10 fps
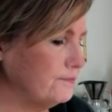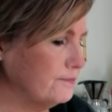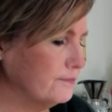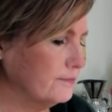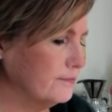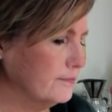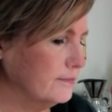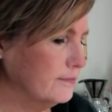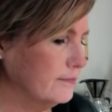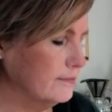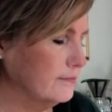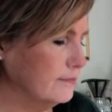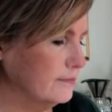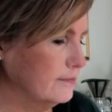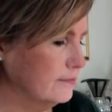
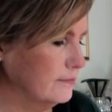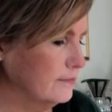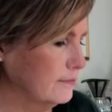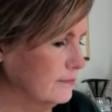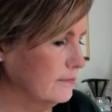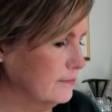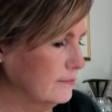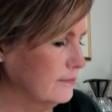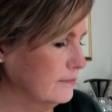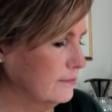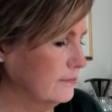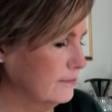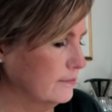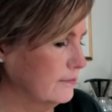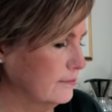
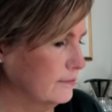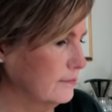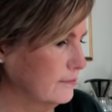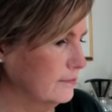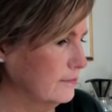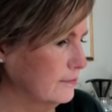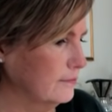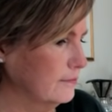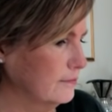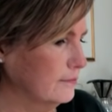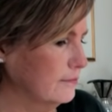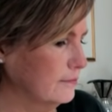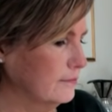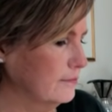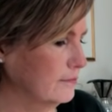
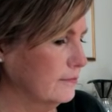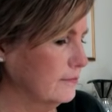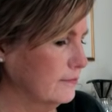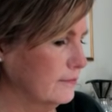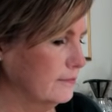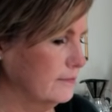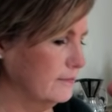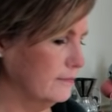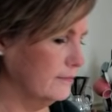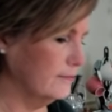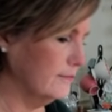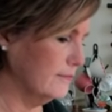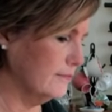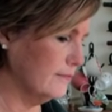Nobody speaks.